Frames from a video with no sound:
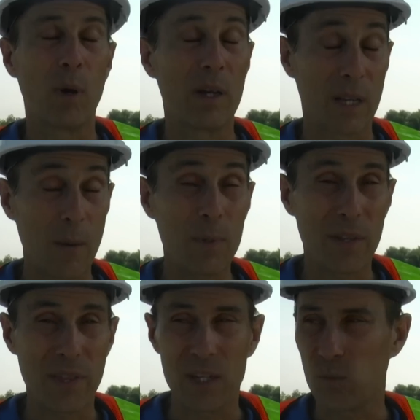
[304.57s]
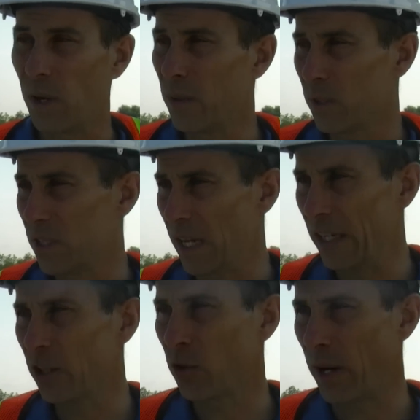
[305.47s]
well, a couple of things. One was to
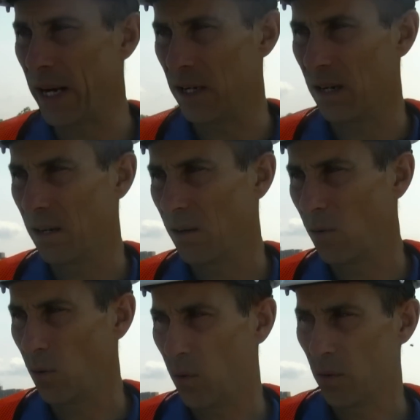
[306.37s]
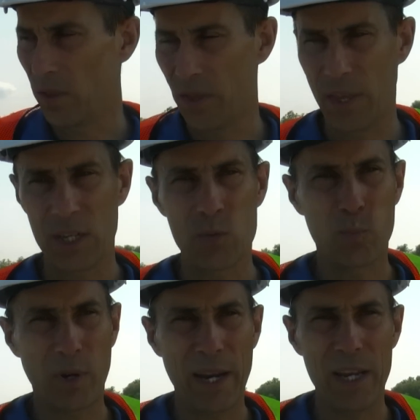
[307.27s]
integrate this
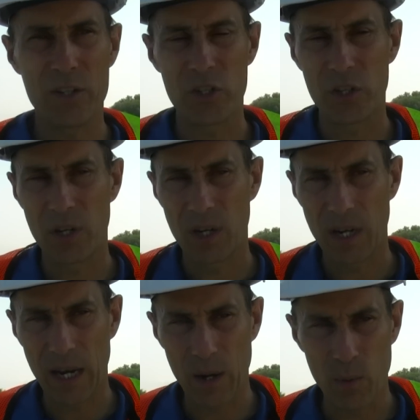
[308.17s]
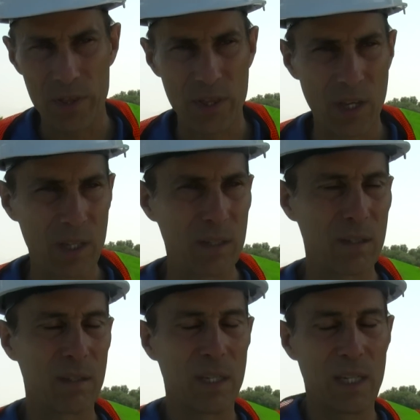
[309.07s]
bridge with the
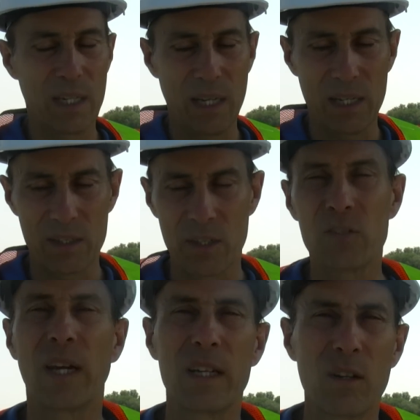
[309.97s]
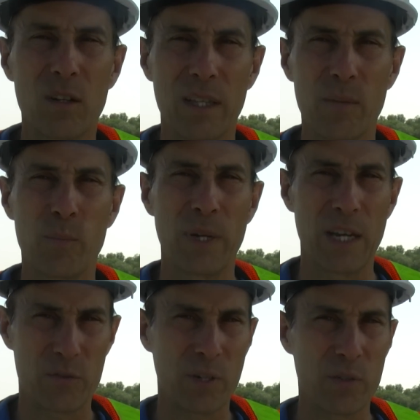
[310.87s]
cycle and
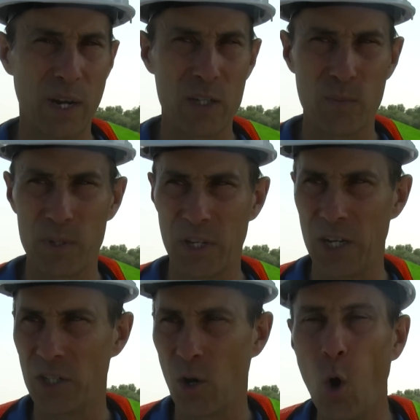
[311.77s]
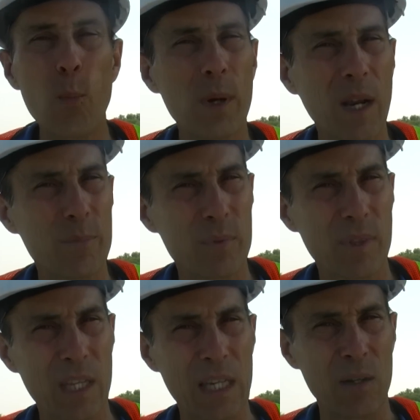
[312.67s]
pedestrian transportation, open up
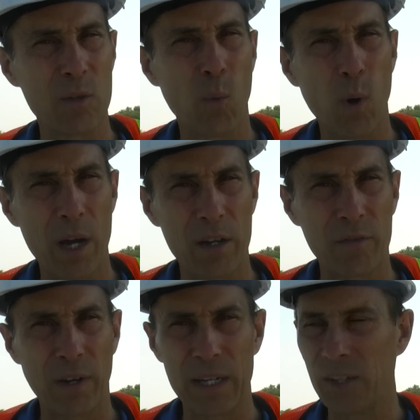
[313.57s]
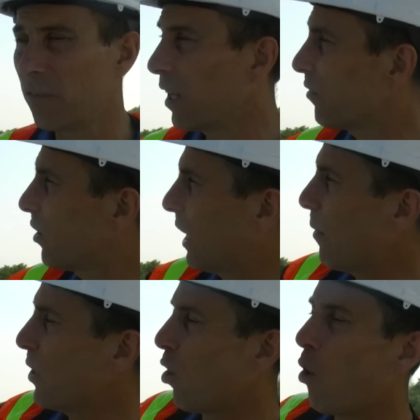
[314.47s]
the waterfront. Instead of
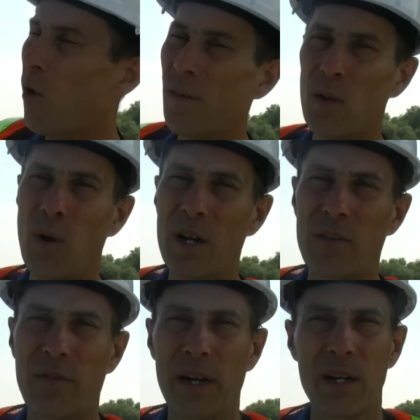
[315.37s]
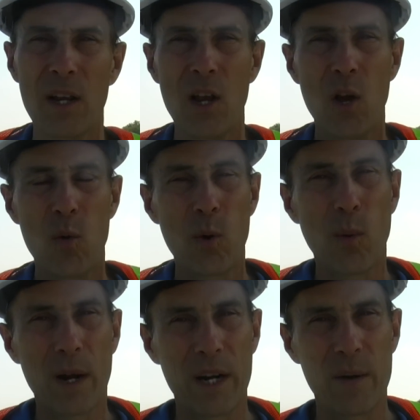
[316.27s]
coming over the waterfront, we
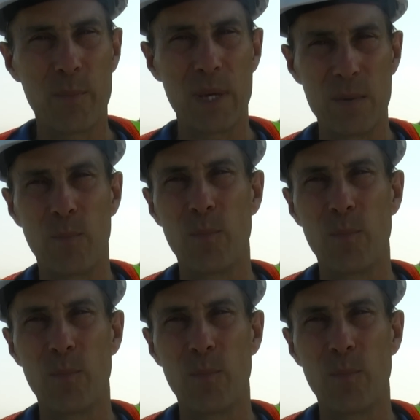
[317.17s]
wanted to be